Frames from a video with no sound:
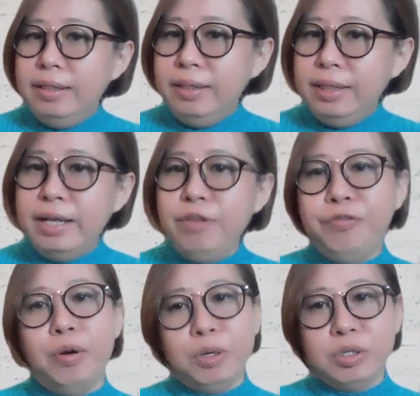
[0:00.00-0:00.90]
learn
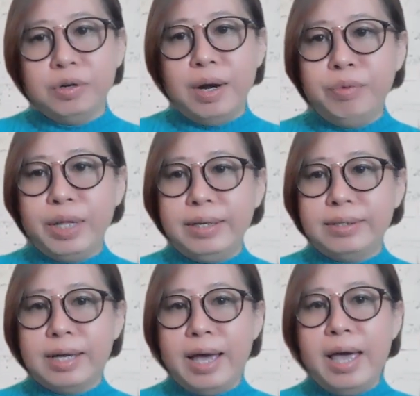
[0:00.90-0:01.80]
from your
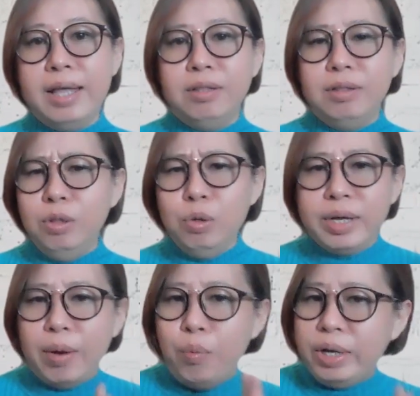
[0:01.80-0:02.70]
surroundings and
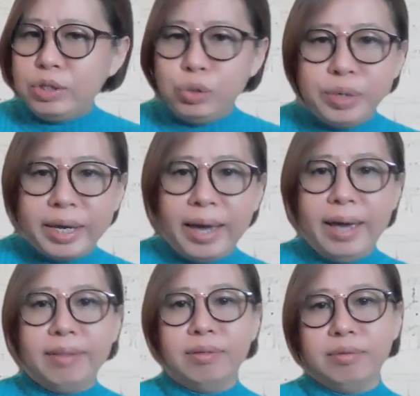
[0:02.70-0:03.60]
look at what you
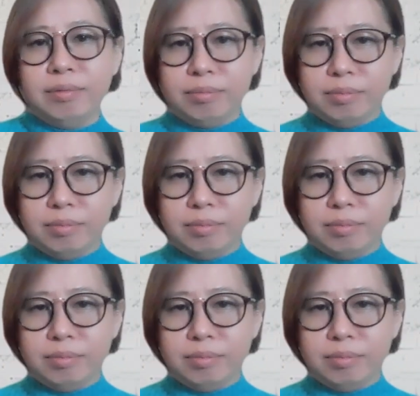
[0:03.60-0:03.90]
can